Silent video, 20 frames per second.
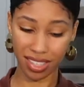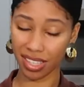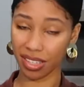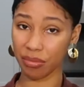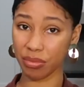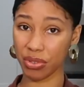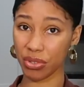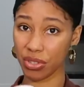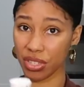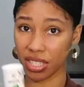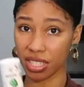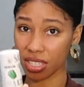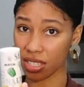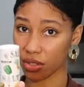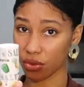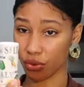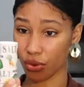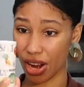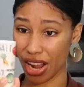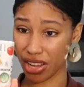I'm using
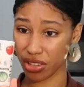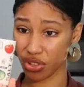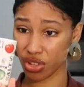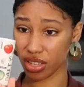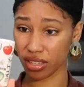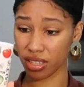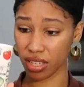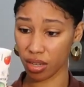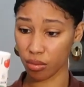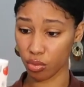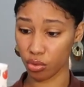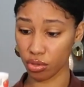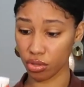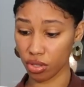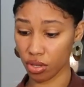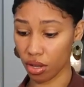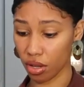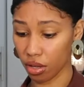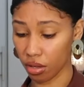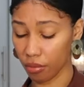this ratchet table
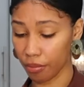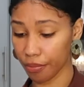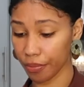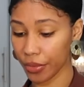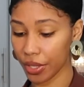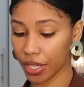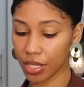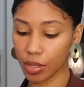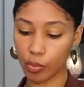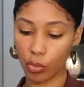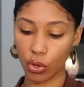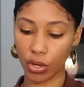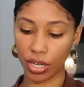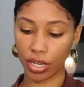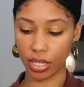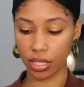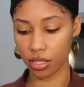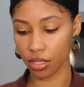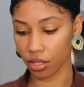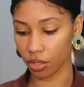salt. It's more
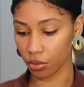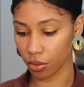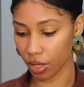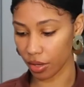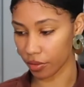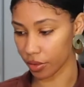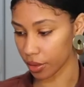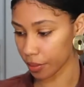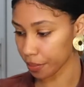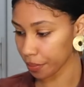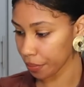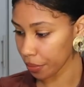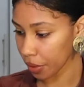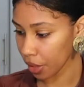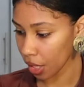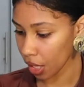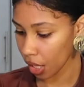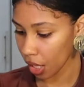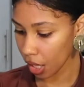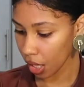in, so whatever.
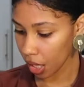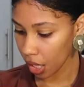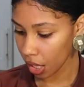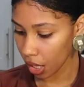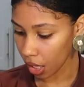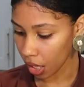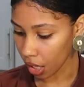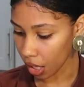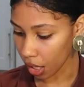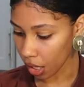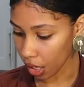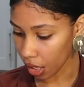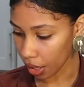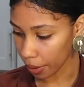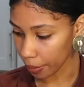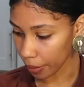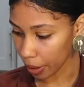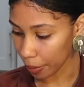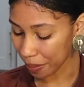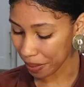
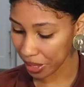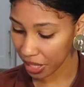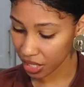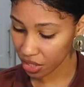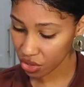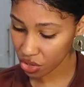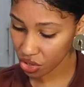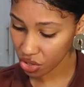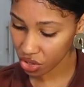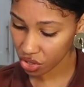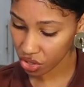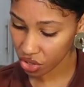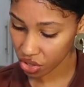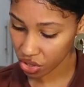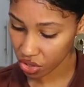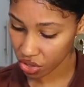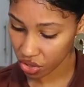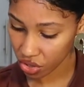A pinch.